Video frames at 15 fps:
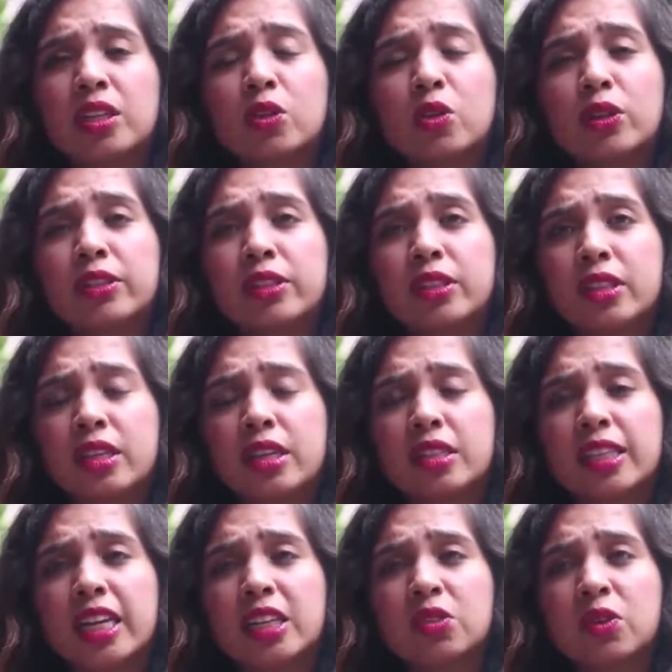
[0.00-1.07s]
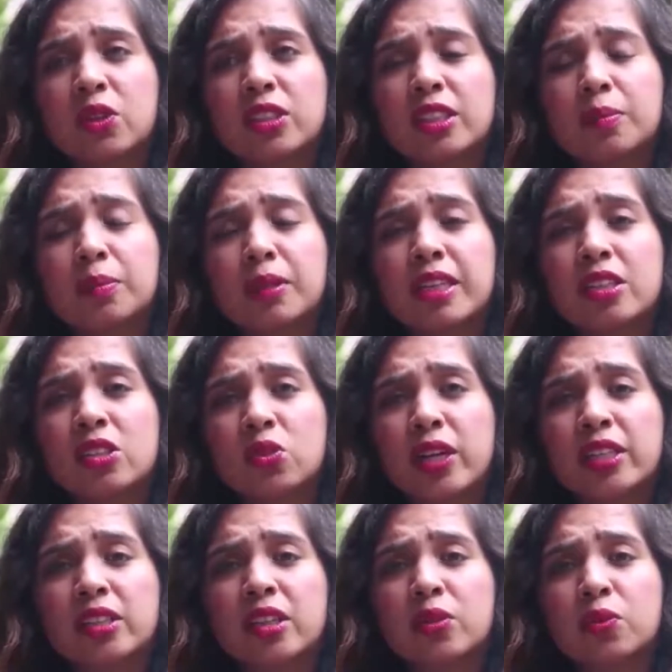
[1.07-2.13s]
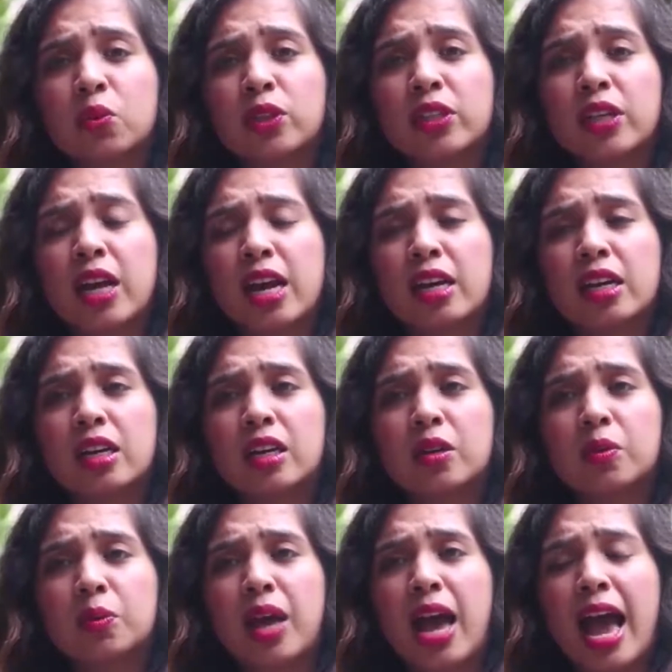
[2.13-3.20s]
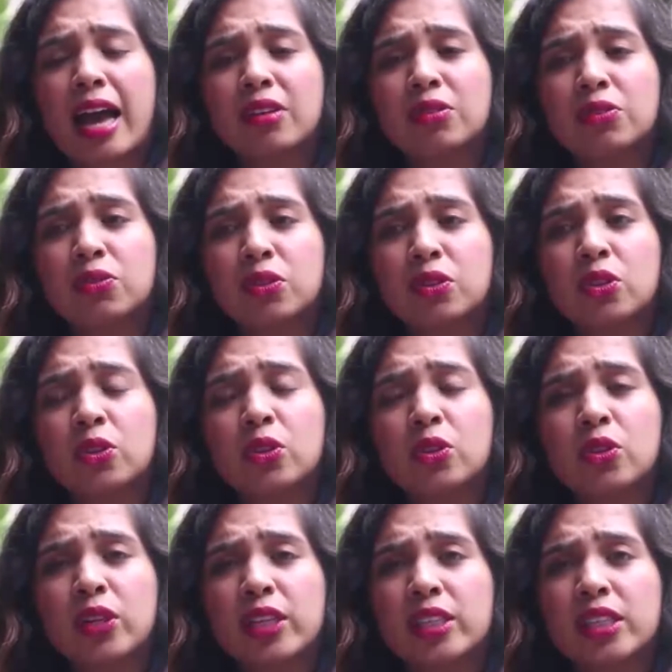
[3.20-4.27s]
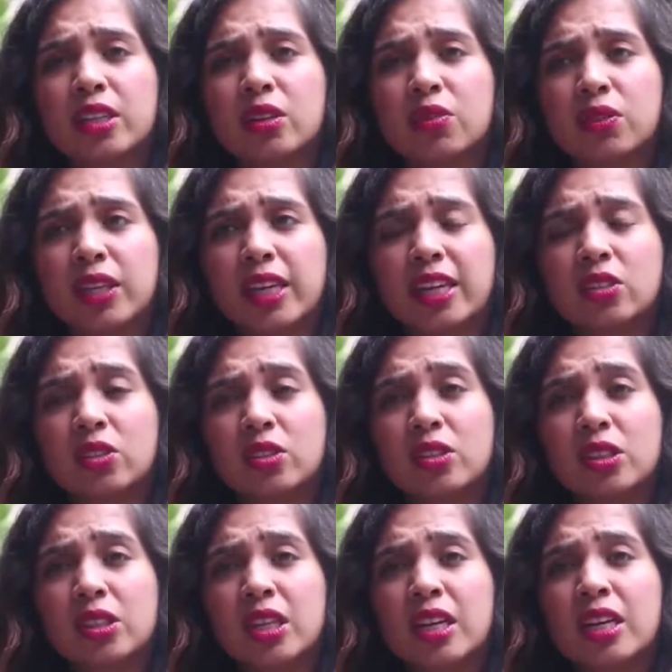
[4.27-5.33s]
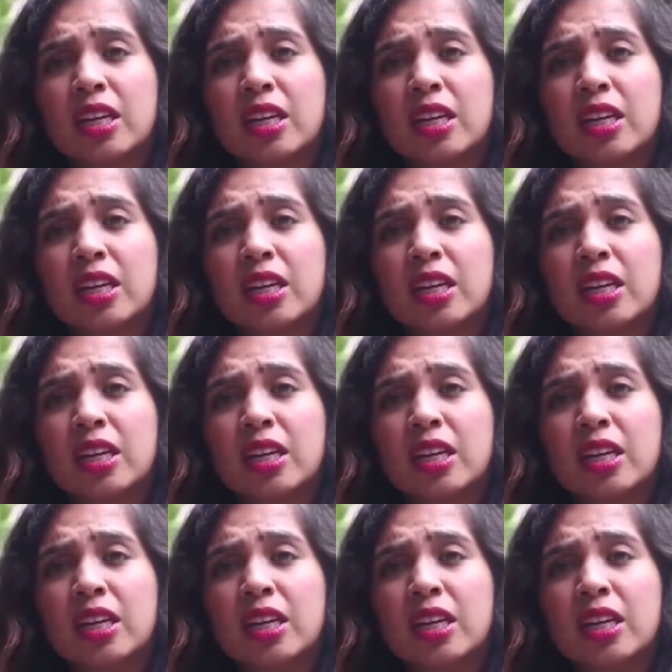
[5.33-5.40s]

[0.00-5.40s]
a good Salesforce administrator would have 2 to 3 certifications.